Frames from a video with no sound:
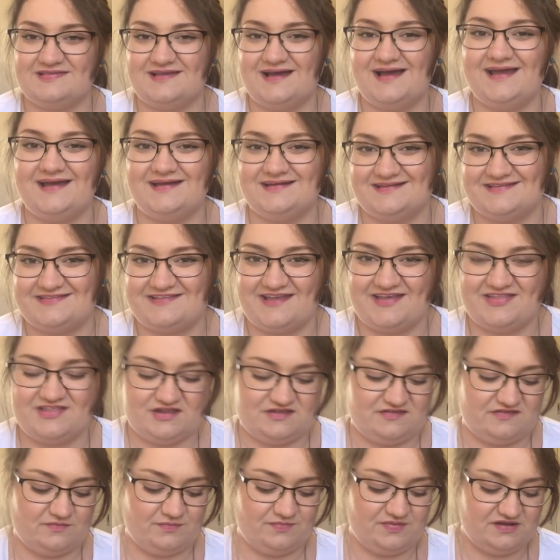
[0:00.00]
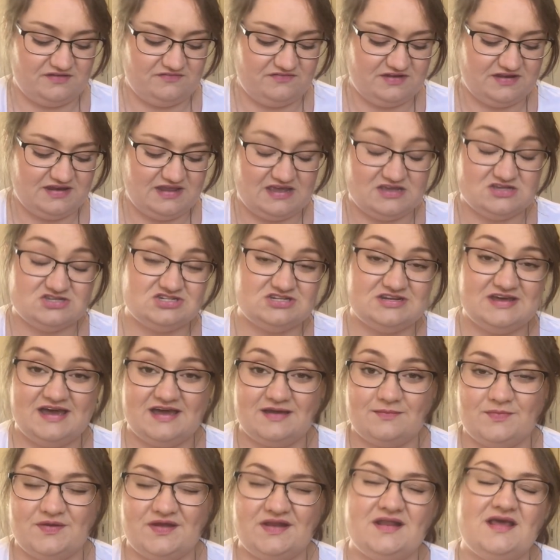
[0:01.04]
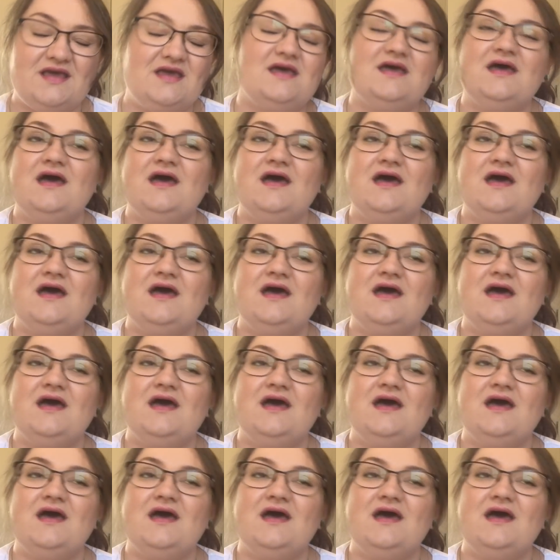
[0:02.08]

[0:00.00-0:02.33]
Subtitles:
I understand that it's a bit of a niche deck, but